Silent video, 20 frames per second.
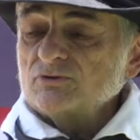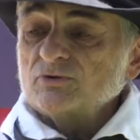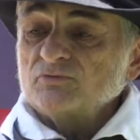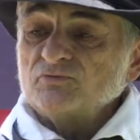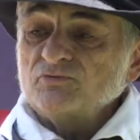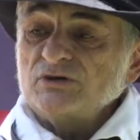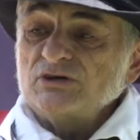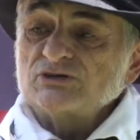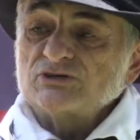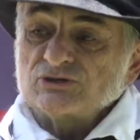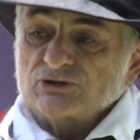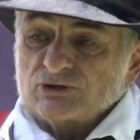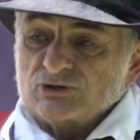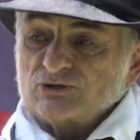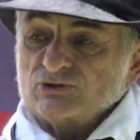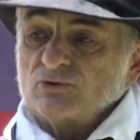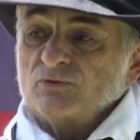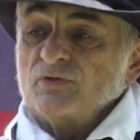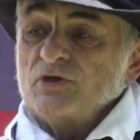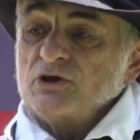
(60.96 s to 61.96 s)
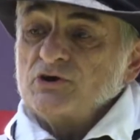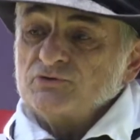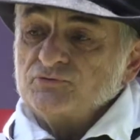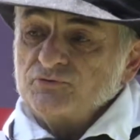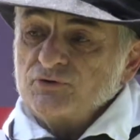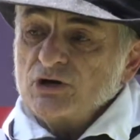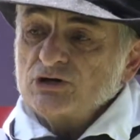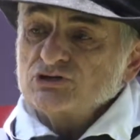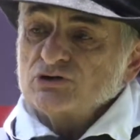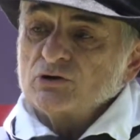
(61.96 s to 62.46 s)
the research on the
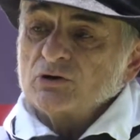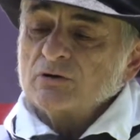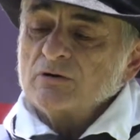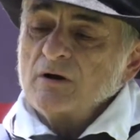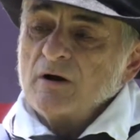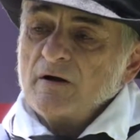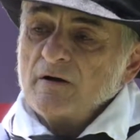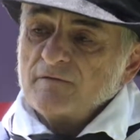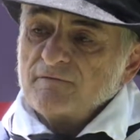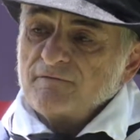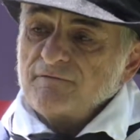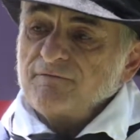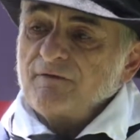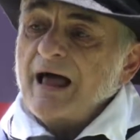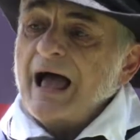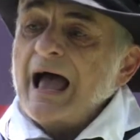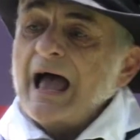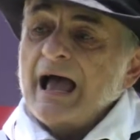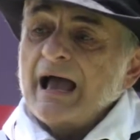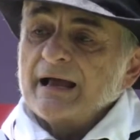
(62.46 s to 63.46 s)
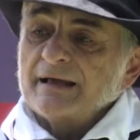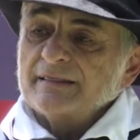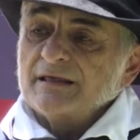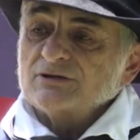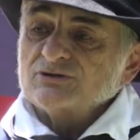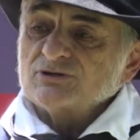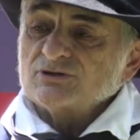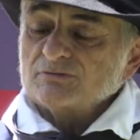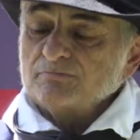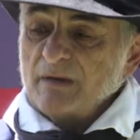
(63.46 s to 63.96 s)
original flag
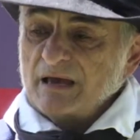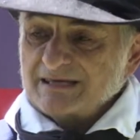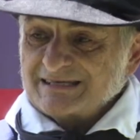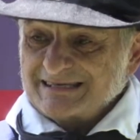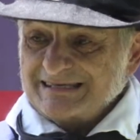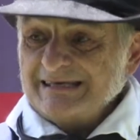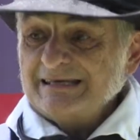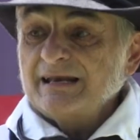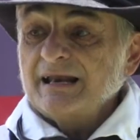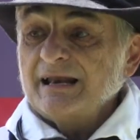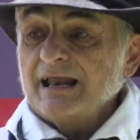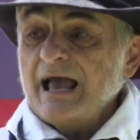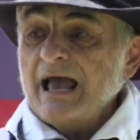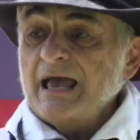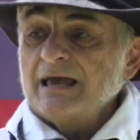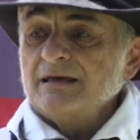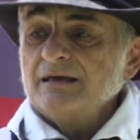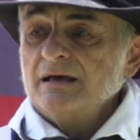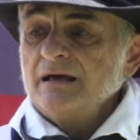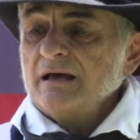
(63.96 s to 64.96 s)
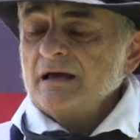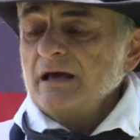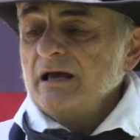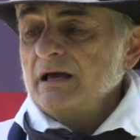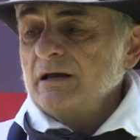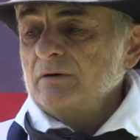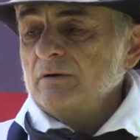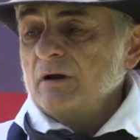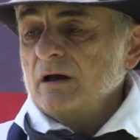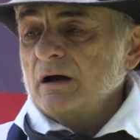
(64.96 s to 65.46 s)
that you may see today
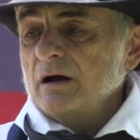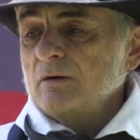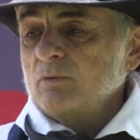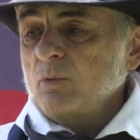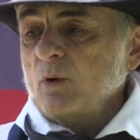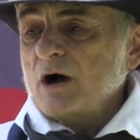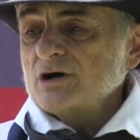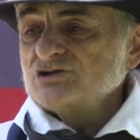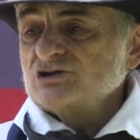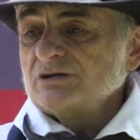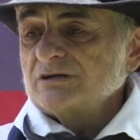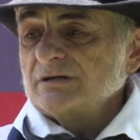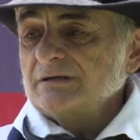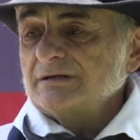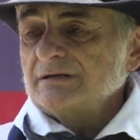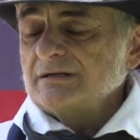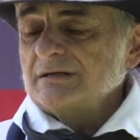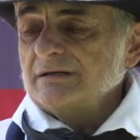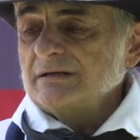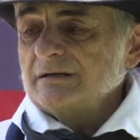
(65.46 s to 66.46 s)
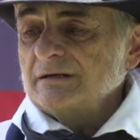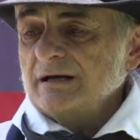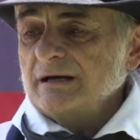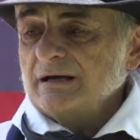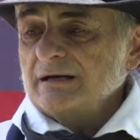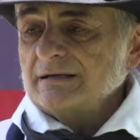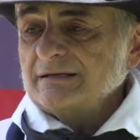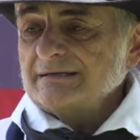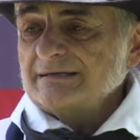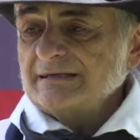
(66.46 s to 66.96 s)
in Washington,
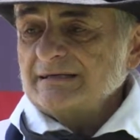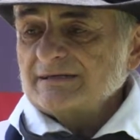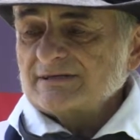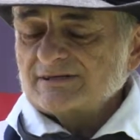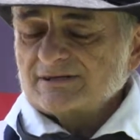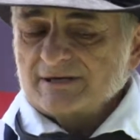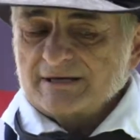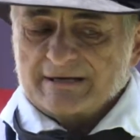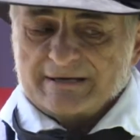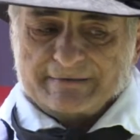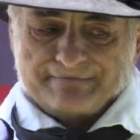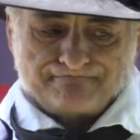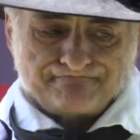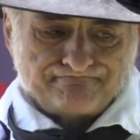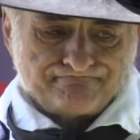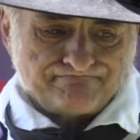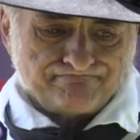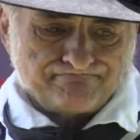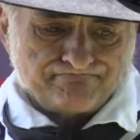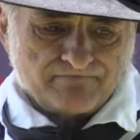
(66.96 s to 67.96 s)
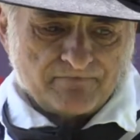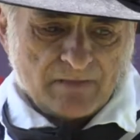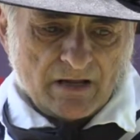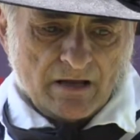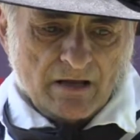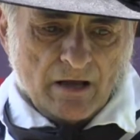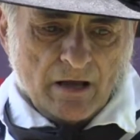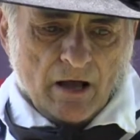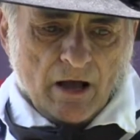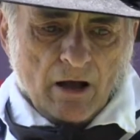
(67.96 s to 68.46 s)
D.C.
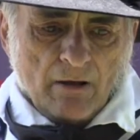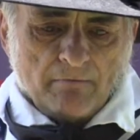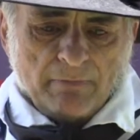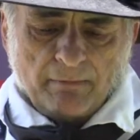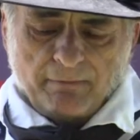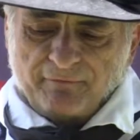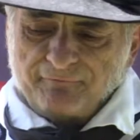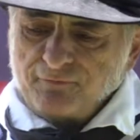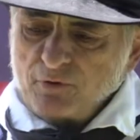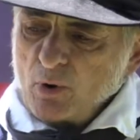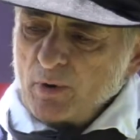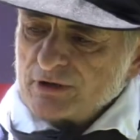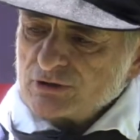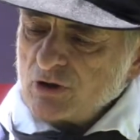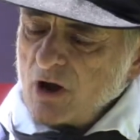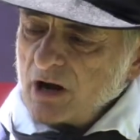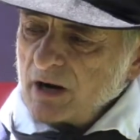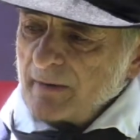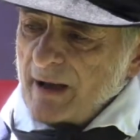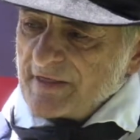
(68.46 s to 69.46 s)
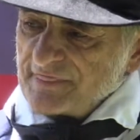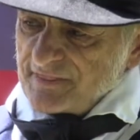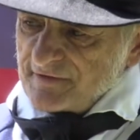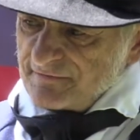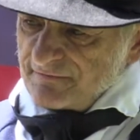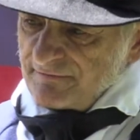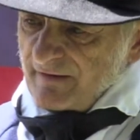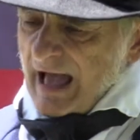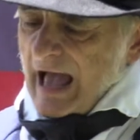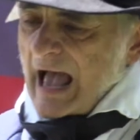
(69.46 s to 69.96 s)
But before we talk about the
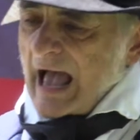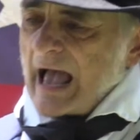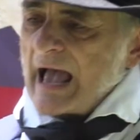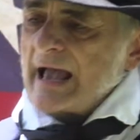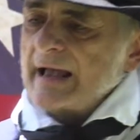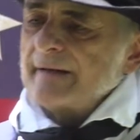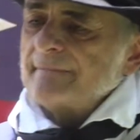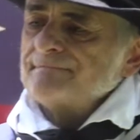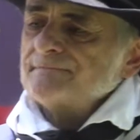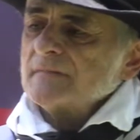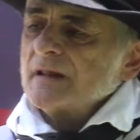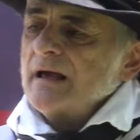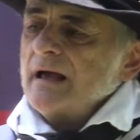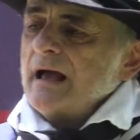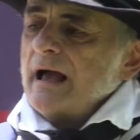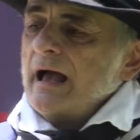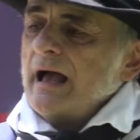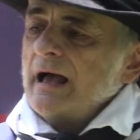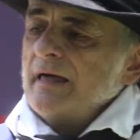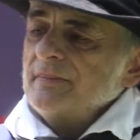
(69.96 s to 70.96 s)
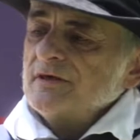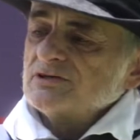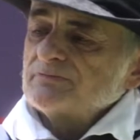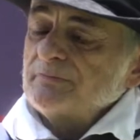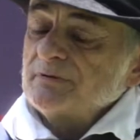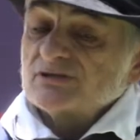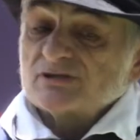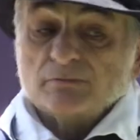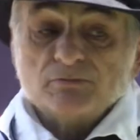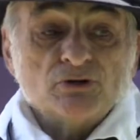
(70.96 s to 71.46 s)
flag, and there's
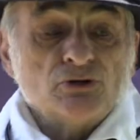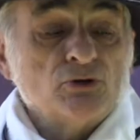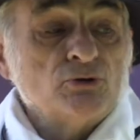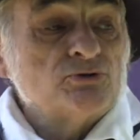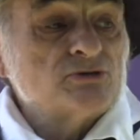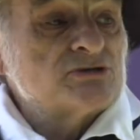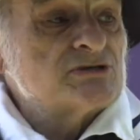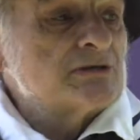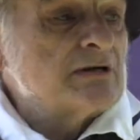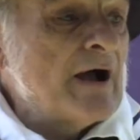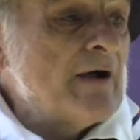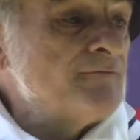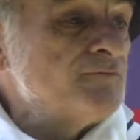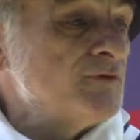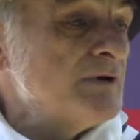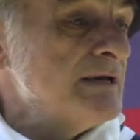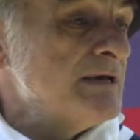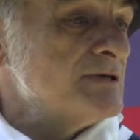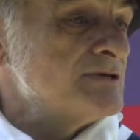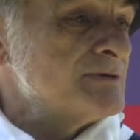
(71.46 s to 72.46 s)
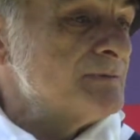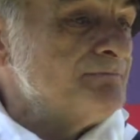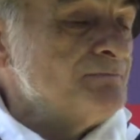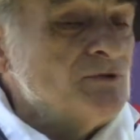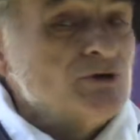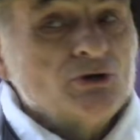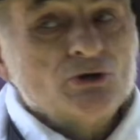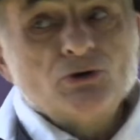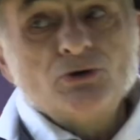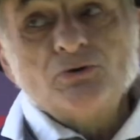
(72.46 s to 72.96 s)
been some new discoveries,
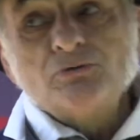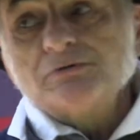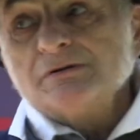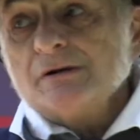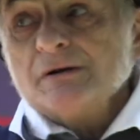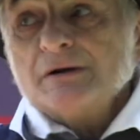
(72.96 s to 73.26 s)
new